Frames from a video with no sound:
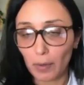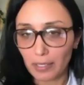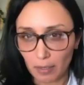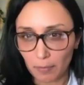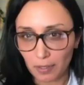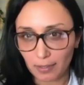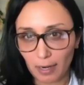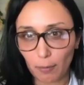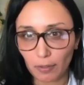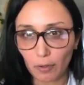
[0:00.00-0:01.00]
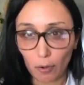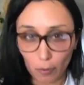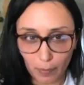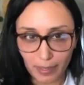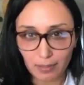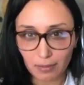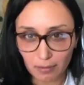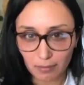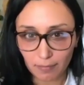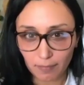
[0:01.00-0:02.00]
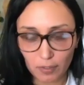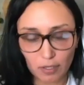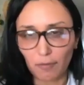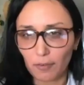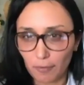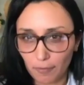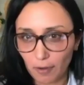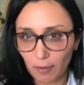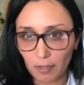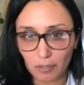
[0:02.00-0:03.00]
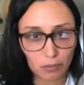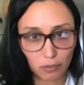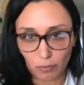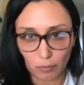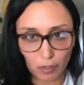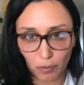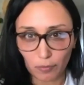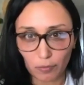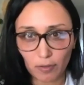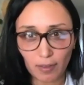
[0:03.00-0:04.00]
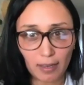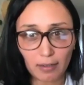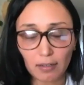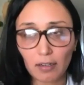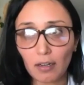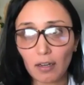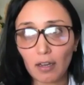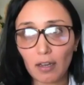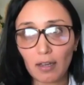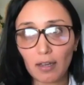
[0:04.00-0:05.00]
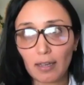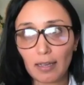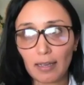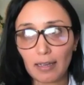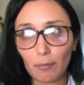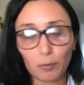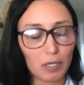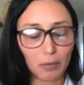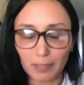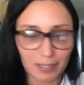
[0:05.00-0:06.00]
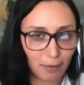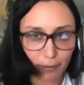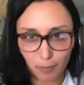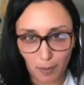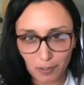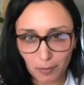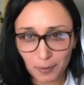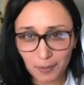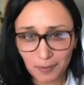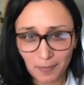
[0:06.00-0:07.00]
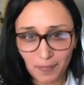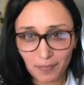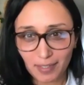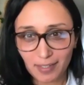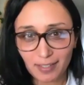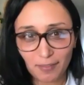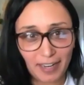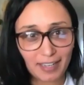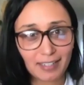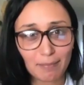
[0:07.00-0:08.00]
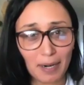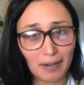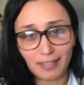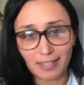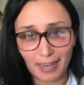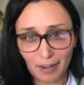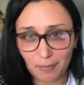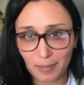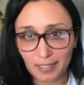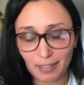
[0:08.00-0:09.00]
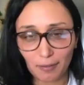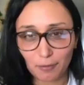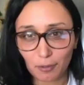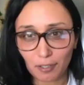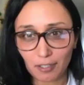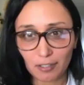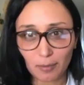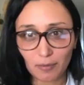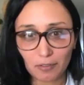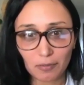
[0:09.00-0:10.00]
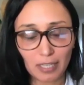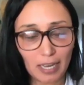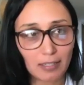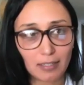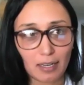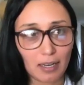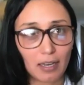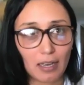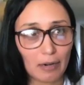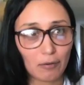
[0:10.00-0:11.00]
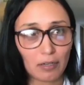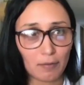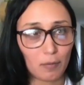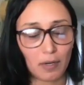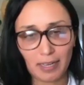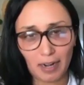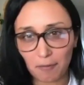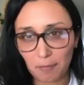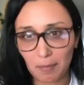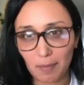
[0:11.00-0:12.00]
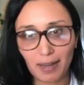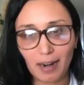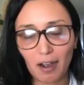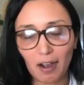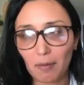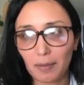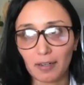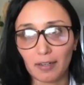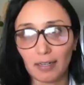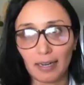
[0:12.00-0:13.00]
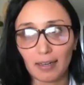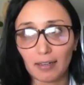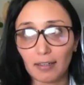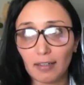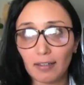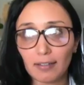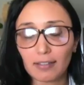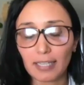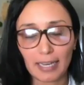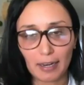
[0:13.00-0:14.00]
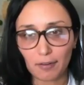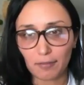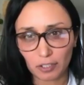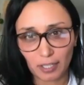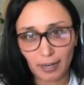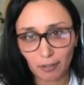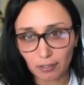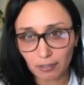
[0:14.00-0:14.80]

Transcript: something that I will always suffer from, because there's no cure for that, would be completely irresponsible. Because if I can barely take care of myself during some of those days, like I don't even want to get out of my bed. How am I gonna take care of a child?